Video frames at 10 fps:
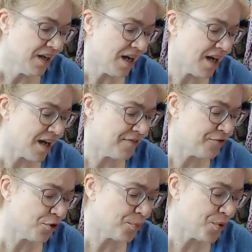uh,
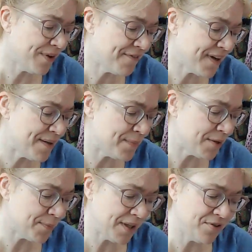4.5
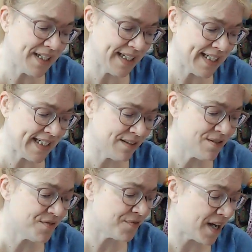millimeter knitting
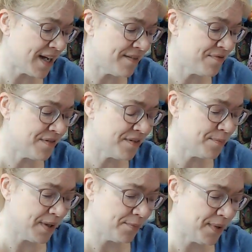needles, five
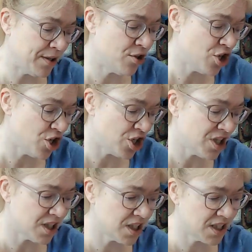millimeter
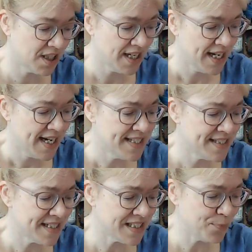hook,
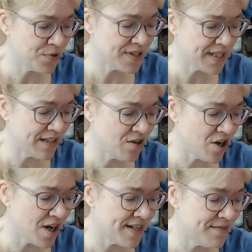60%
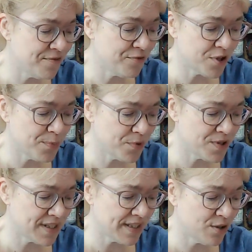cotton,
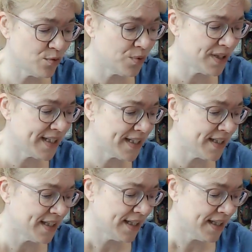40% acrylic.
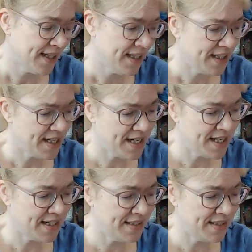Uh,